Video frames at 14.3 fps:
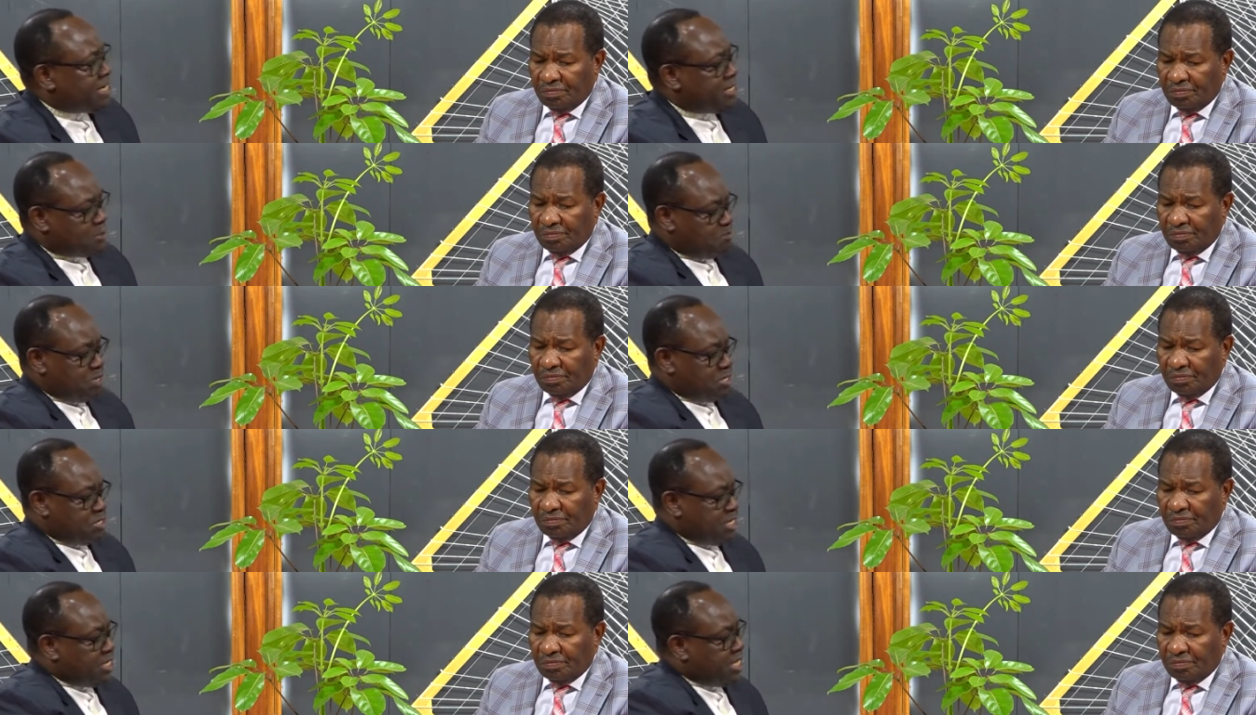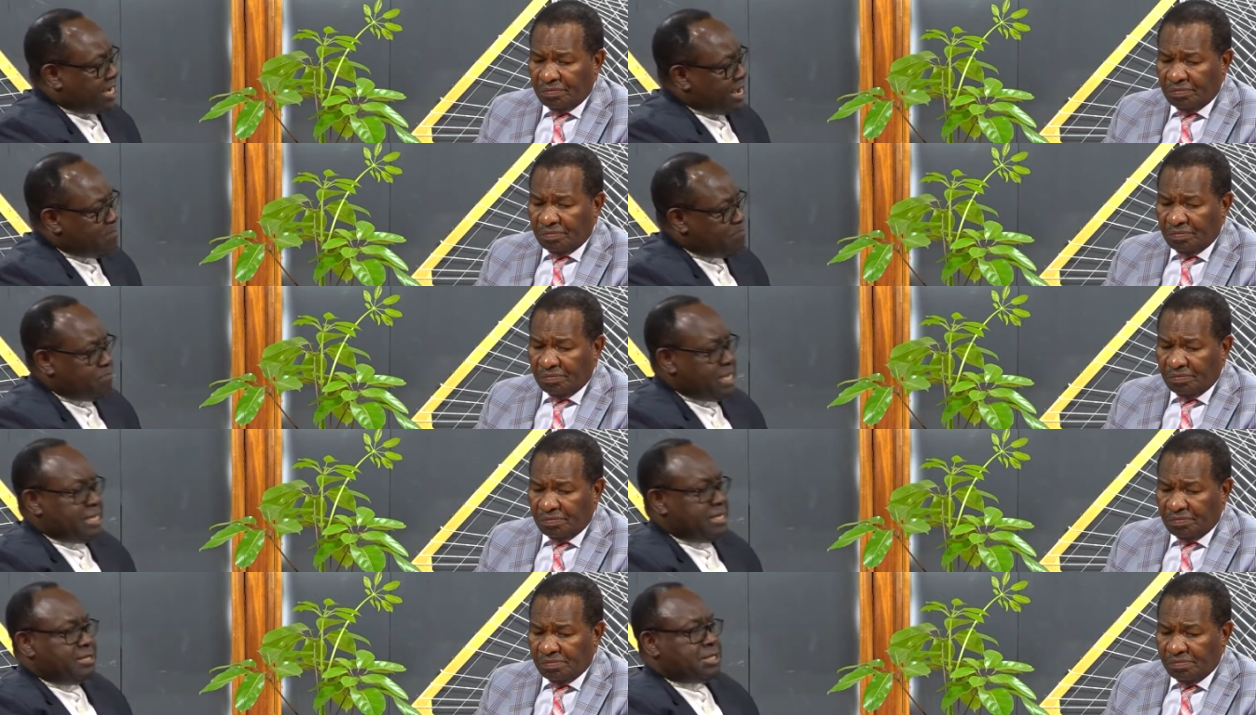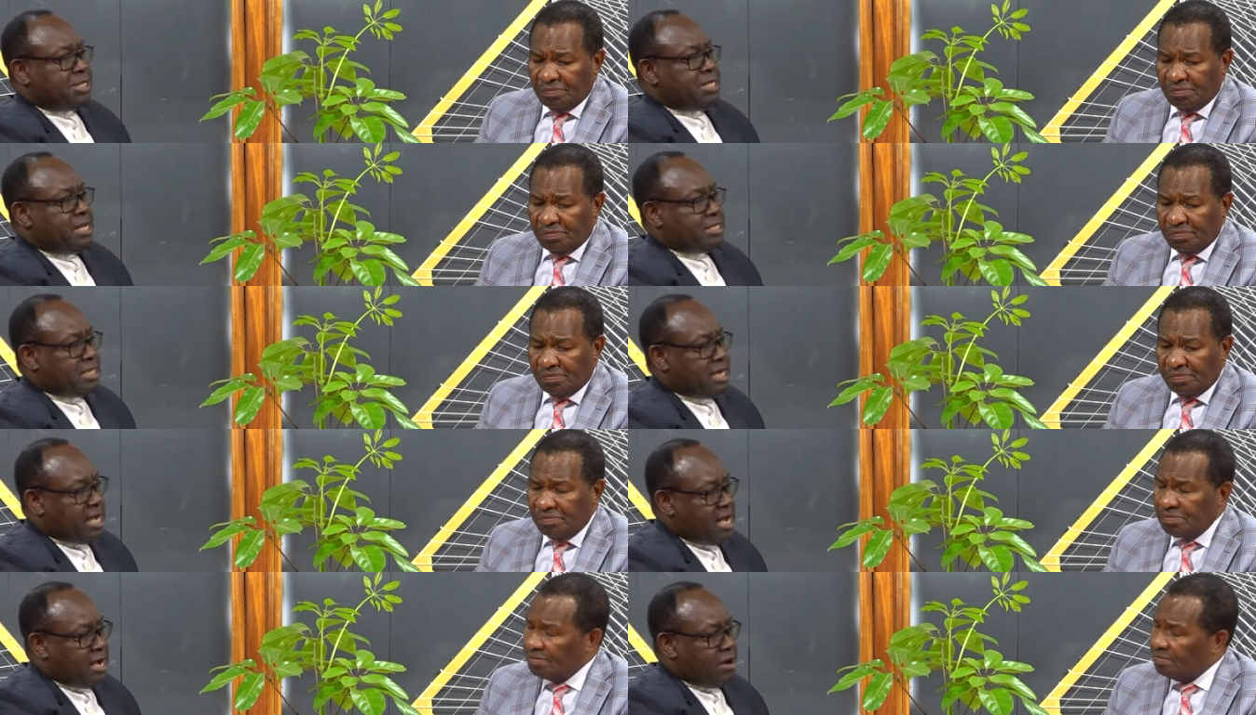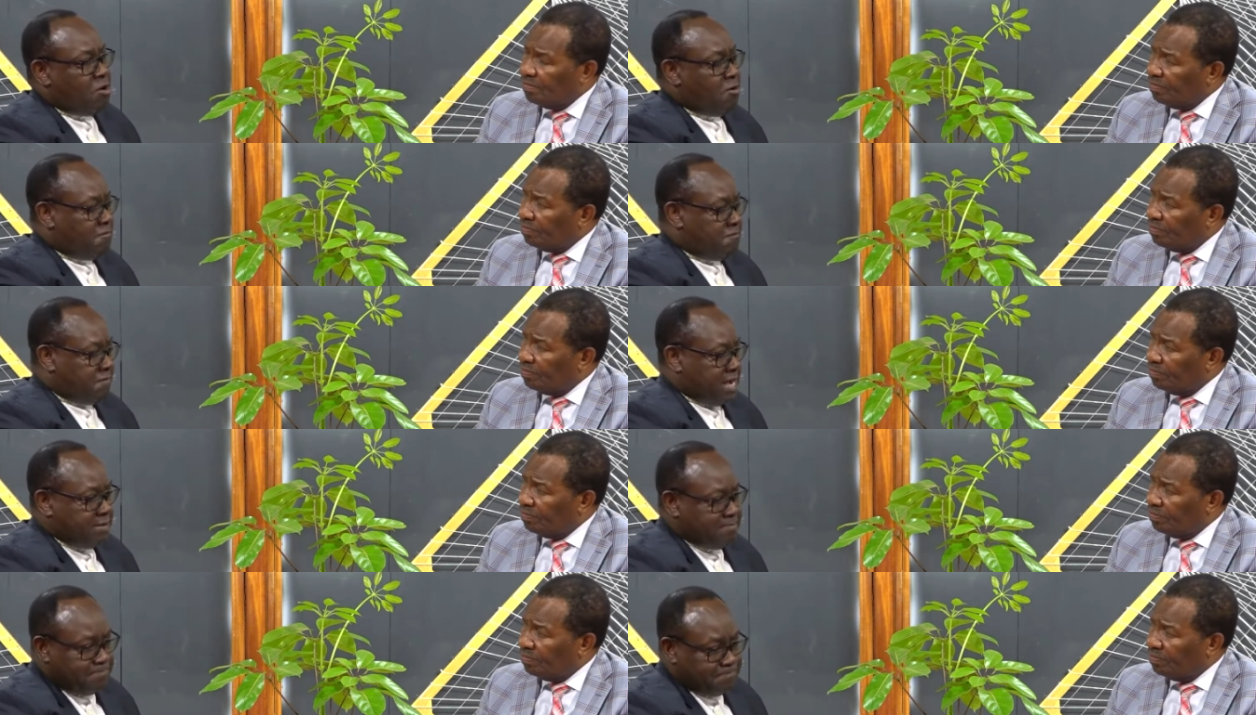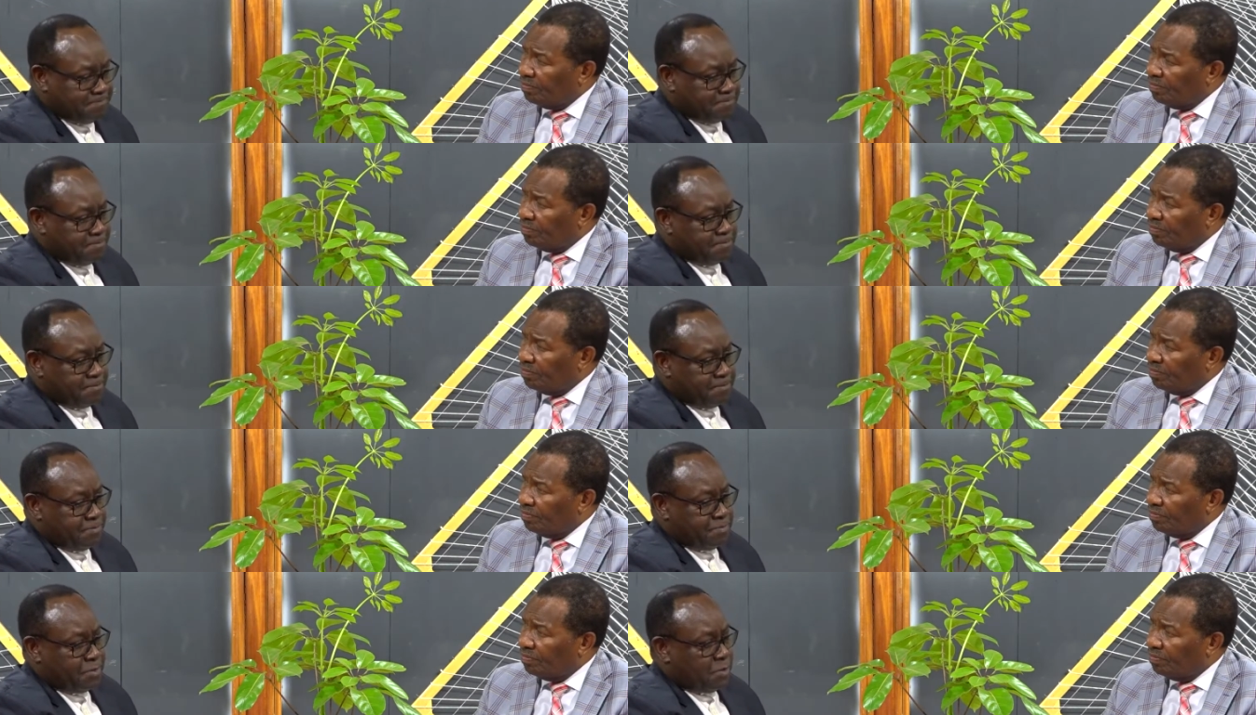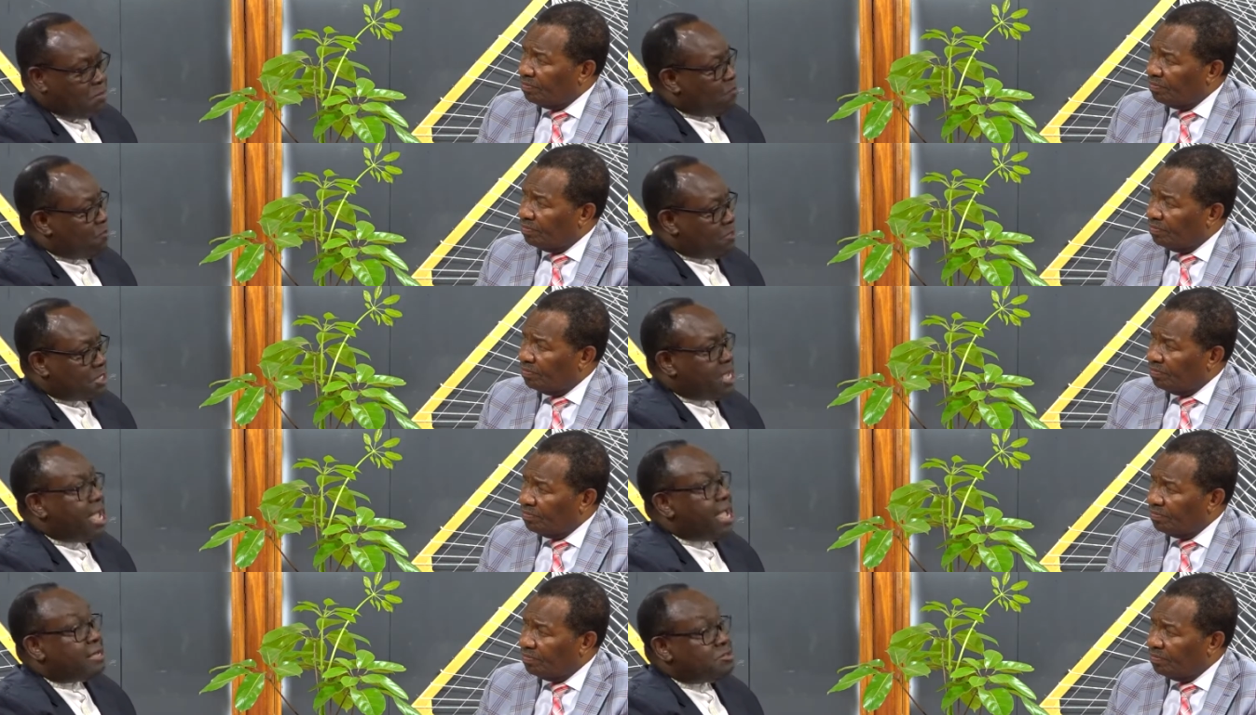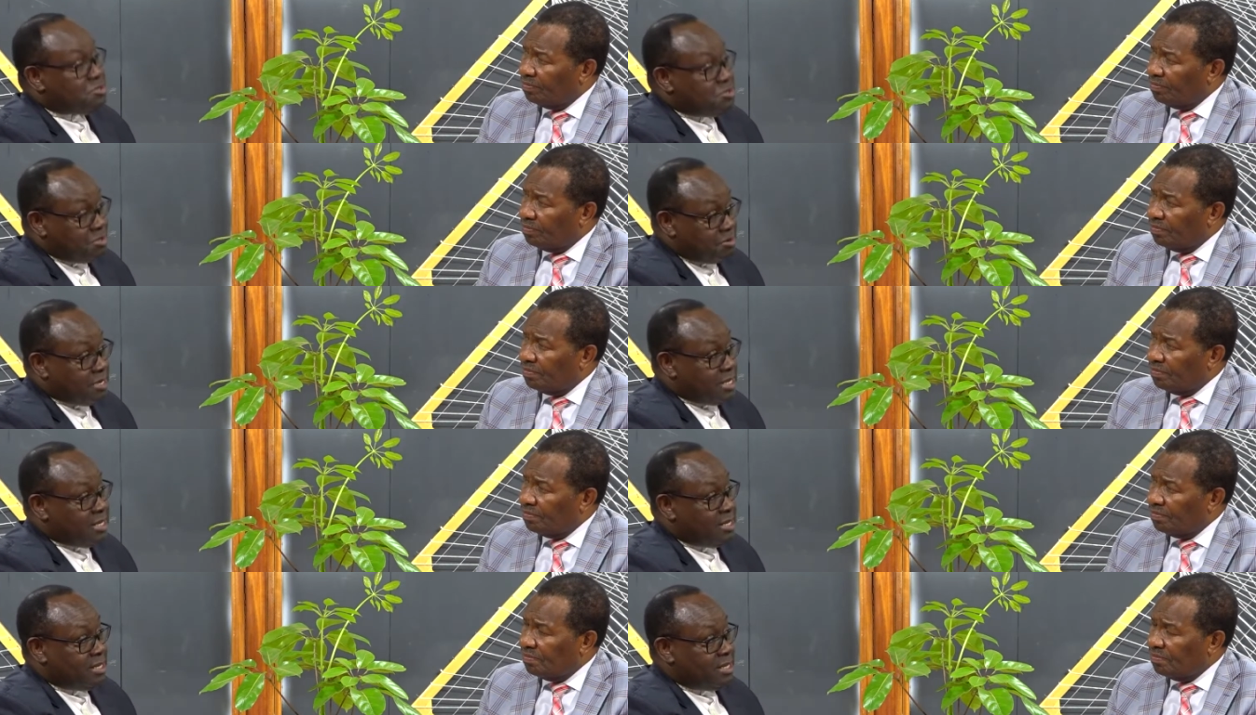Speaker 1: especially in the campaigns that are over, was actually